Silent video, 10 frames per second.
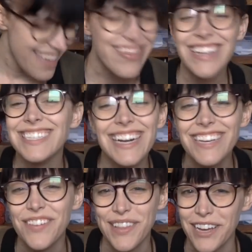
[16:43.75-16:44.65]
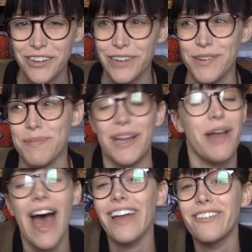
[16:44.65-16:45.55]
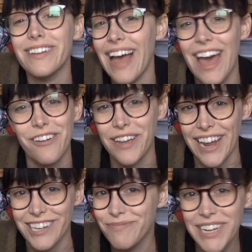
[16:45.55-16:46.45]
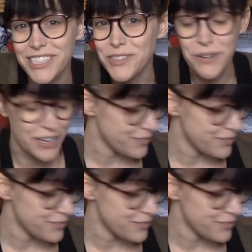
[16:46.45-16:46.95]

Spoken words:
That's not even that good of a pun. I don't care. It's so good.